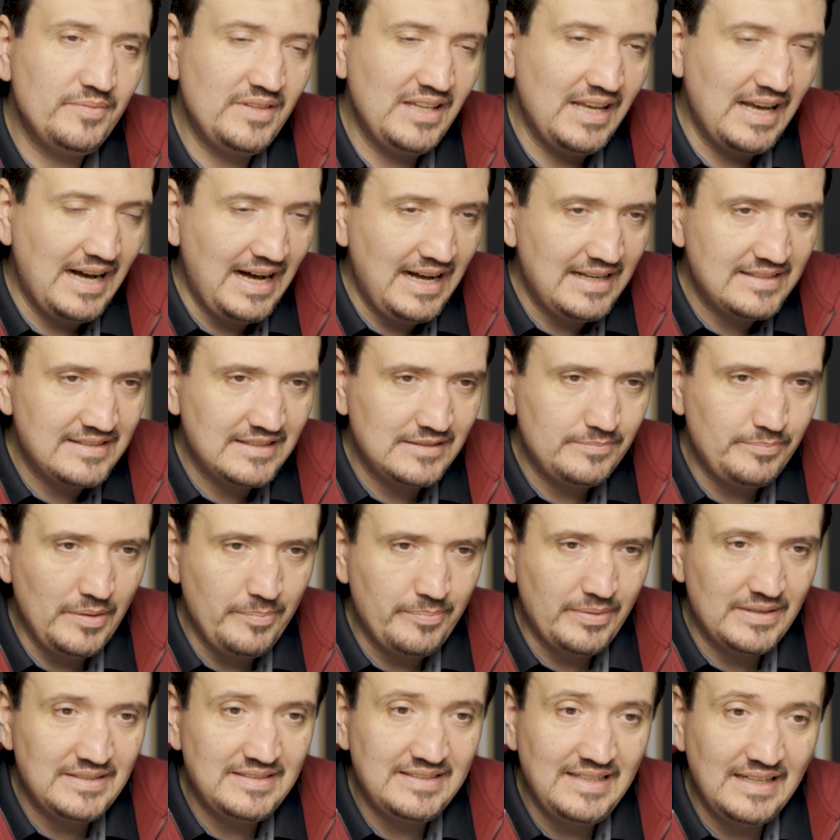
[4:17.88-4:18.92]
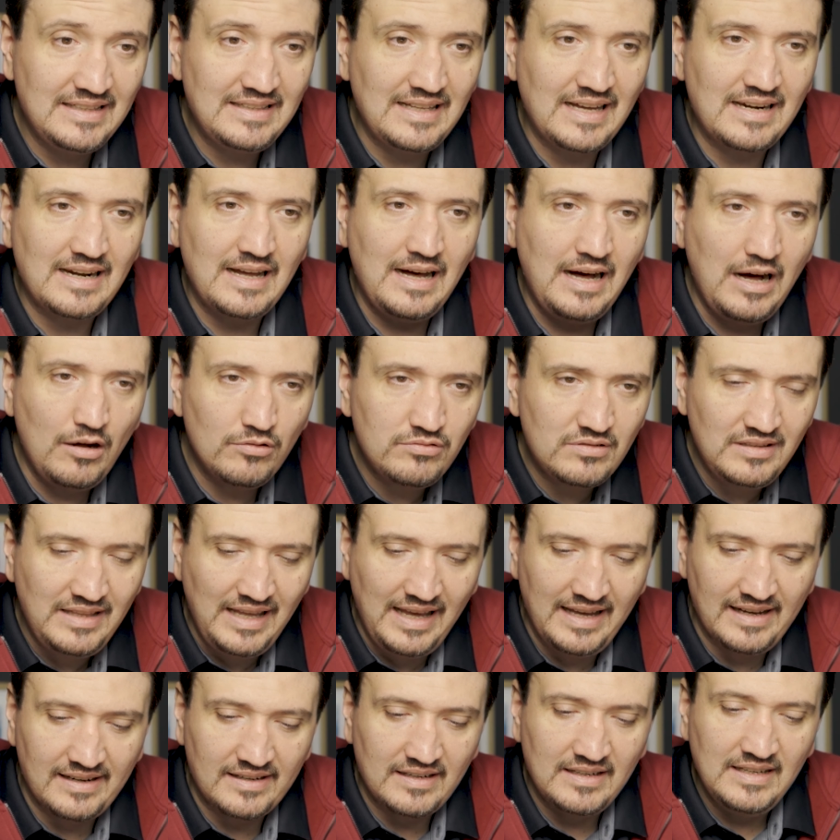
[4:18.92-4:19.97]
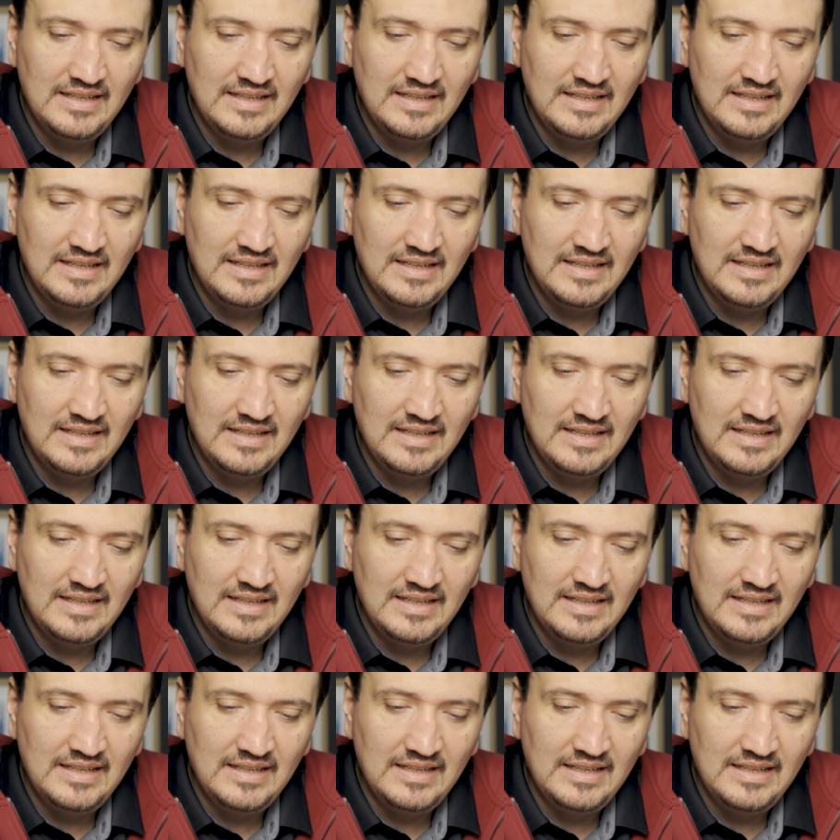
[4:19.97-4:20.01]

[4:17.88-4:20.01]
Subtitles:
the other people that are out there.